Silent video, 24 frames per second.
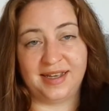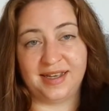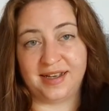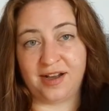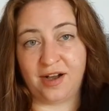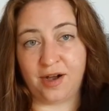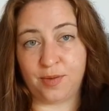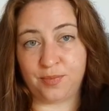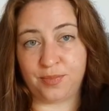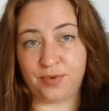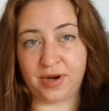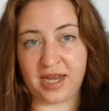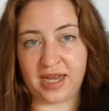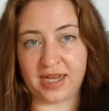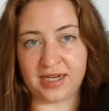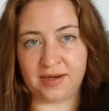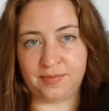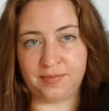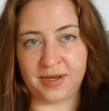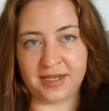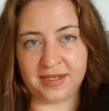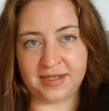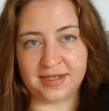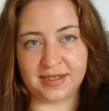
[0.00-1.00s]
comprehend
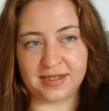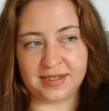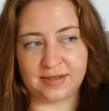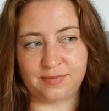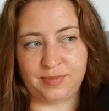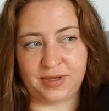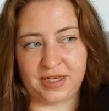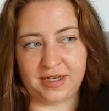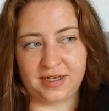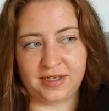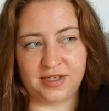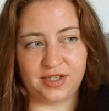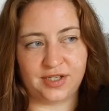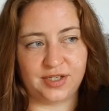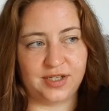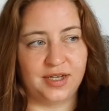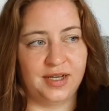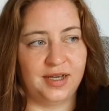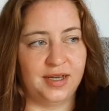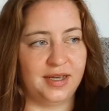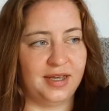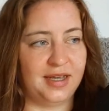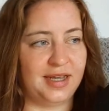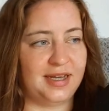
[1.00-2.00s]
basic speech,
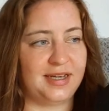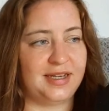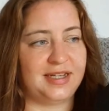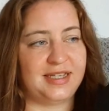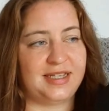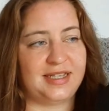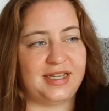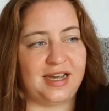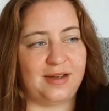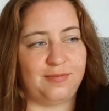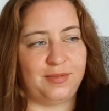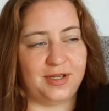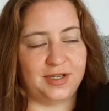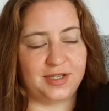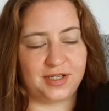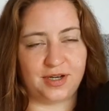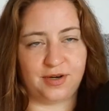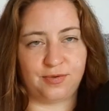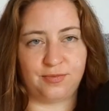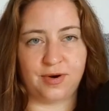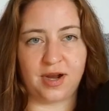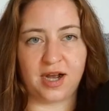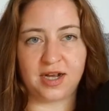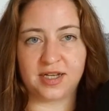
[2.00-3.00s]
and establish
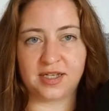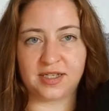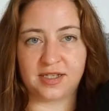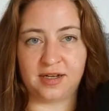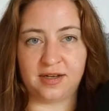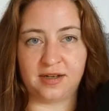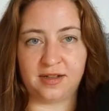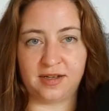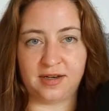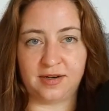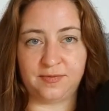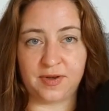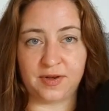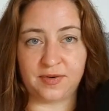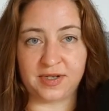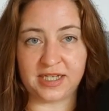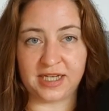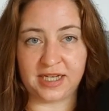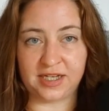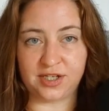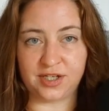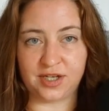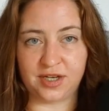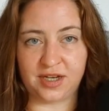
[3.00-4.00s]
a rock-solid
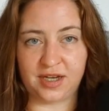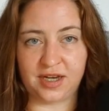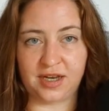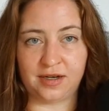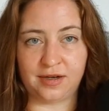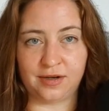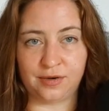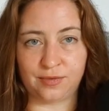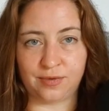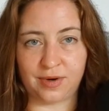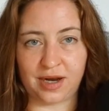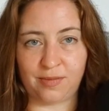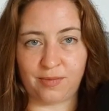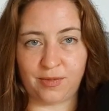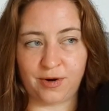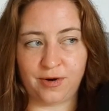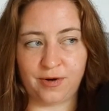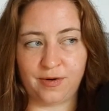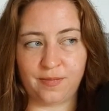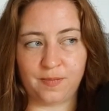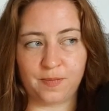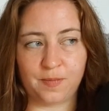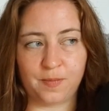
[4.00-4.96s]
foundation in grammar.